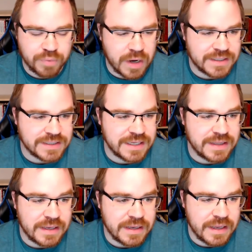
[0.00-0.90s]
practice
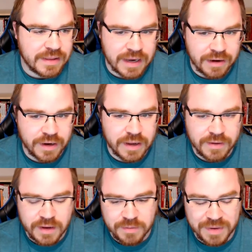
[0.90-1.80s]
in the
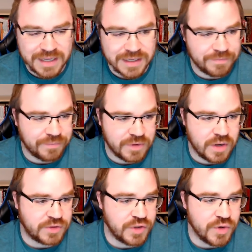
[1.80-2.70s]
area by
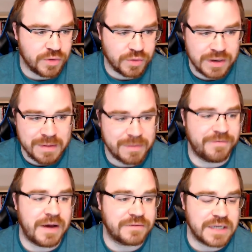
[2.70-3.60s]
2, 3, maybe
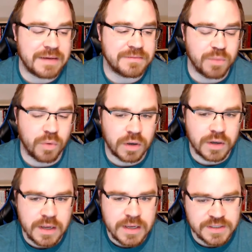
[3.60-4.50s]
5 times
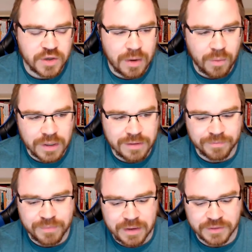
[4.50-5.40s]
more. So I want
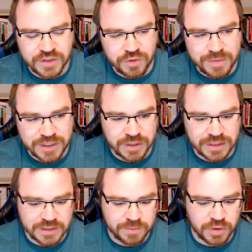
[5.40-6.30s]
to be able to make sure
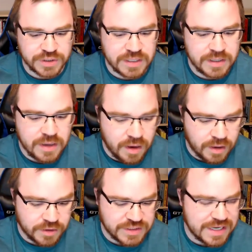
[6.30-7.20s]
that this person
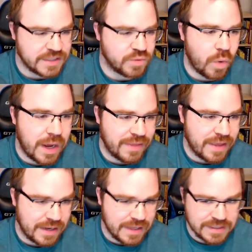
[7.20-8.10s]
understands why
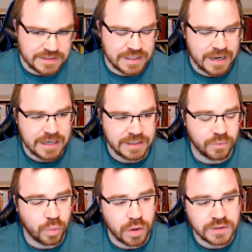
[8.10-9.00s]
that is, and
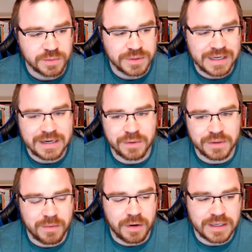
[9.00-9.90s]
we're also relating
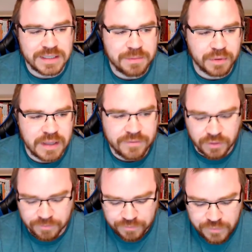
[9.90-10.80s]
with them on a deeper
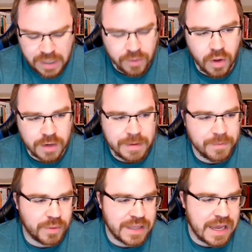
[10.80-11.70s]
level. A lot of
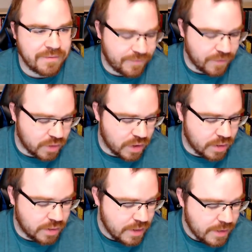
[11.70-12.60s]
people, when they have a phone
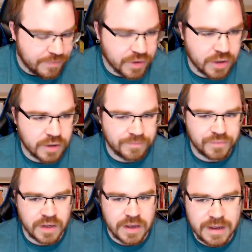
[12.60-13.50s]
call, they're
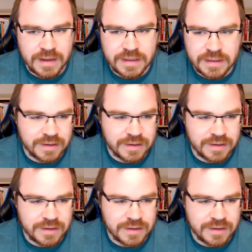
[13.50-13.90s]
trying